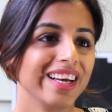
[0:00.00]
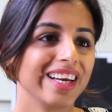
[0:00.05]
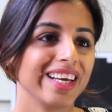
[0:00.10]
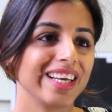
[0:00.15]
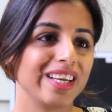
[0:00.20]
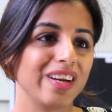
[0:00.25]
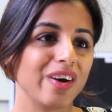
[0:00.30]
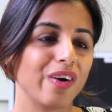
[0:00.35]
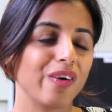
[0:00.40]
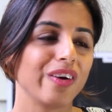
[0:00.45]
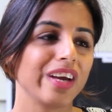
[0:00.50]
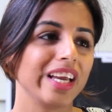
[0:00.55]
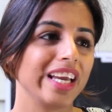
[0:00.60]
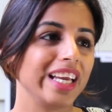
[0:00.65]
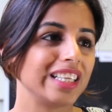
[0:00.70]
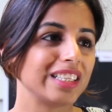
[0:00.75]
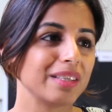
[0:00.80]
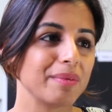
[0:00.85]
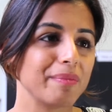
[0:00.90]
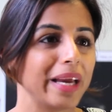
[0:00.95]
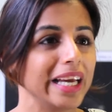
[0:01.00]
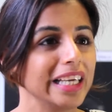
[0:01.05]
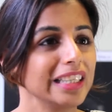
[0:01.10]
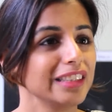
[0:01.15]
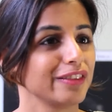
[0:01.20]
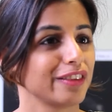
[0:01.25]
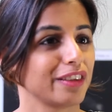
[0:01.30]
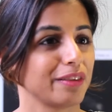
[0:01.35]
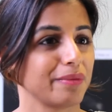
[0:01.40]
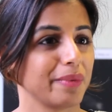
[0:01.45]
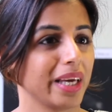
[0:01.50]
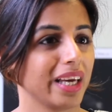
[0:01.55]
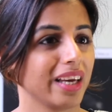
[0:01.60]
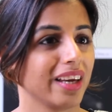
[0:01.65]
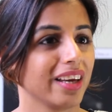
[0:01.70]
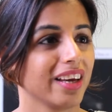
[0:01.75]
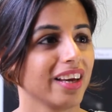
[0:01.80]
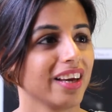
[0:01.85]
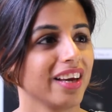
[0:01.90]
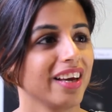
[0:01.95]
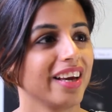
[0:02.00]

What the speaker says: It's a maze for me,